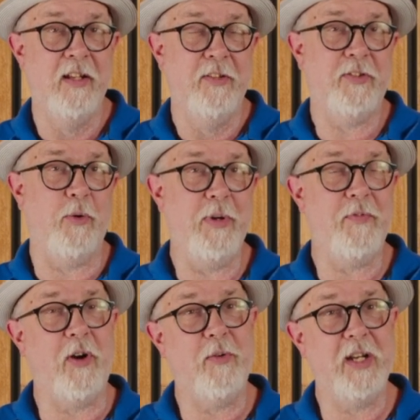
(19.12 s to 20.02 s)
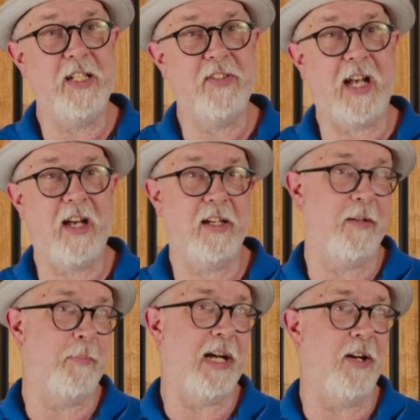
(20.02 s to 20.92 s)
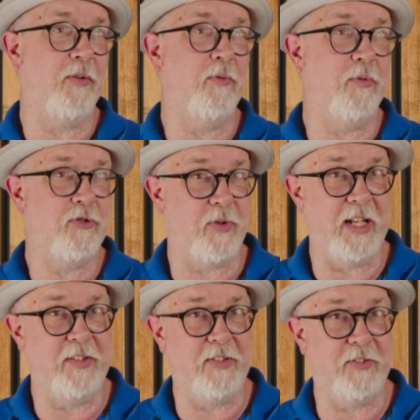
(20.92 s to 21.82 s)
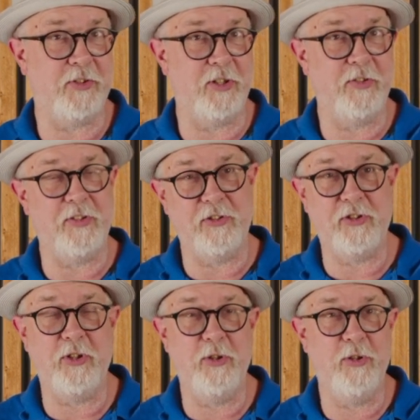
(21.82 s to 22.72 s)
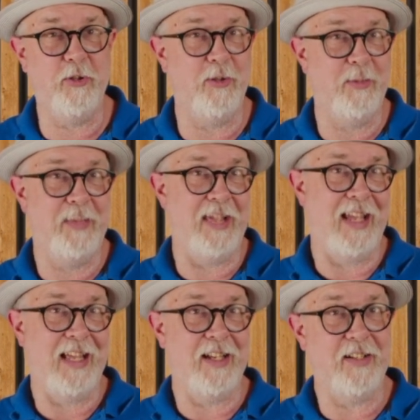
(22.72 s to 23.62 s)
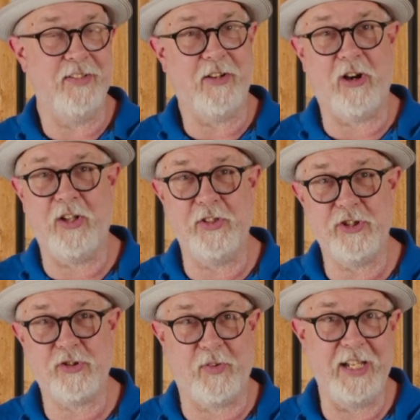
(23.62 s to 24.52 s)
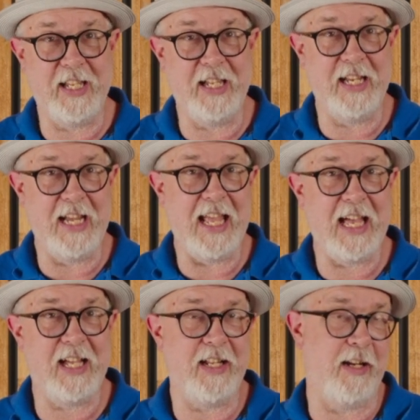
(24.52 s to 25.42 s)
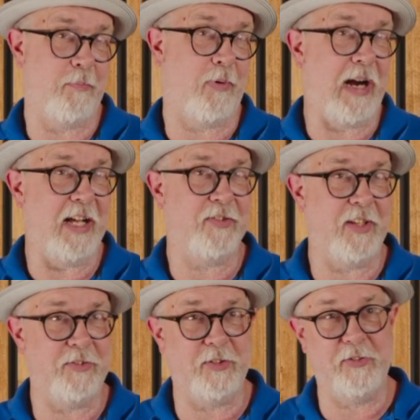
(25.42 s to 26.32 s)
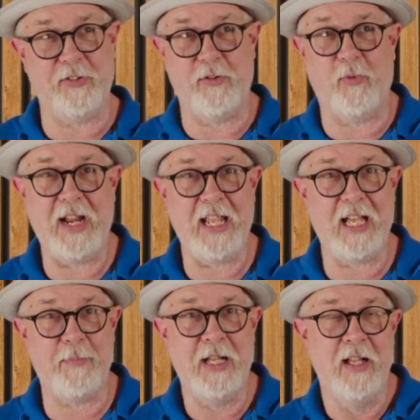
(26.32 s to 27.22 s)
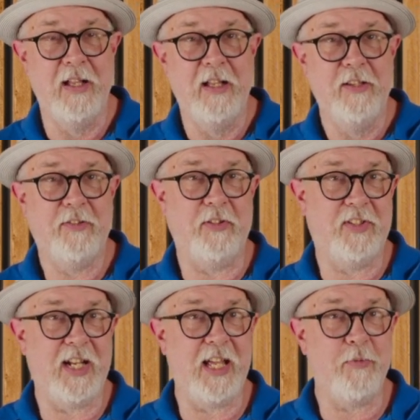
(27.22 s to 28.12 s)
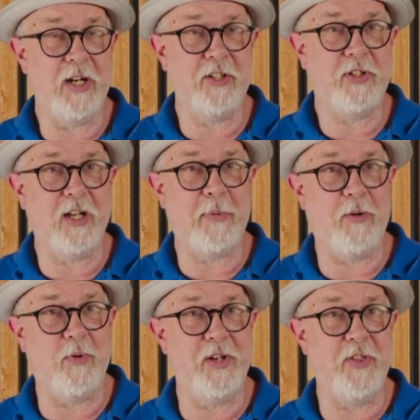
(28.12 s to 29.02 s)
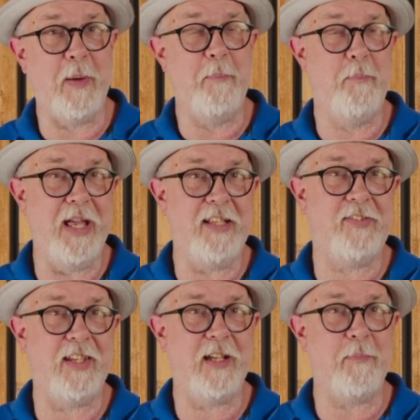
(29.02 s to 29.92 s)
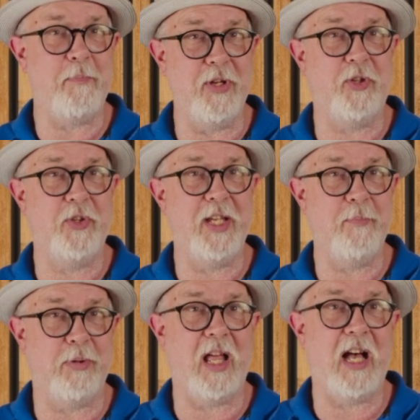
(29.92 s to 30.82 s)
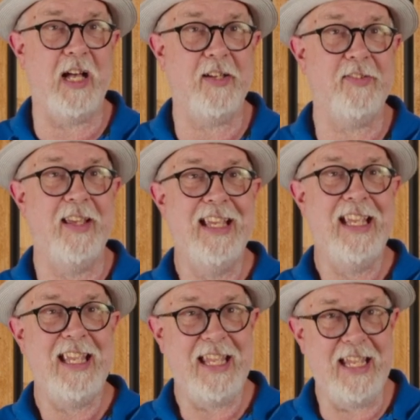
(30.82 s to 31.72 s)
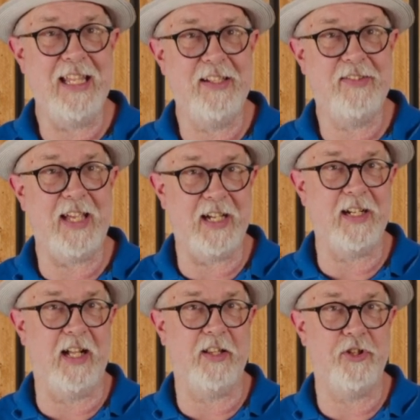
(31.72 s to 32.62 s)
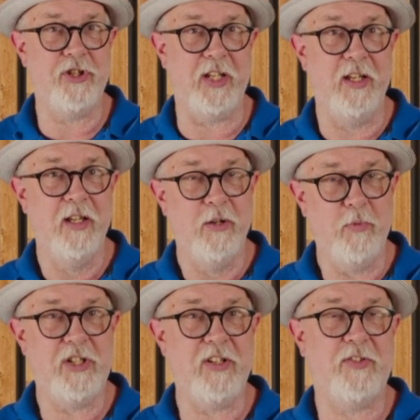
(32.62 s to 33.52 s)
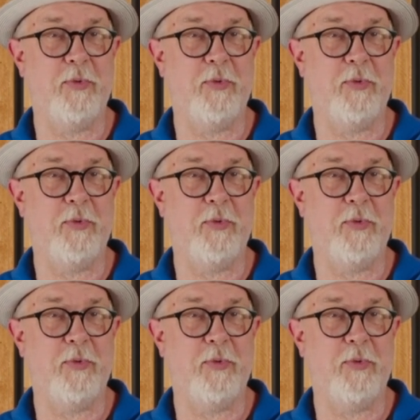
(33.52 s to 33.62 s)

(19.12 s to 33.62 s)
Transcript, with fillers: So we've already talked about transistors and tubes and all the shrinking in that, and processors and RAM. So today we're going to talk about one of the basic building blocks in technology, which is the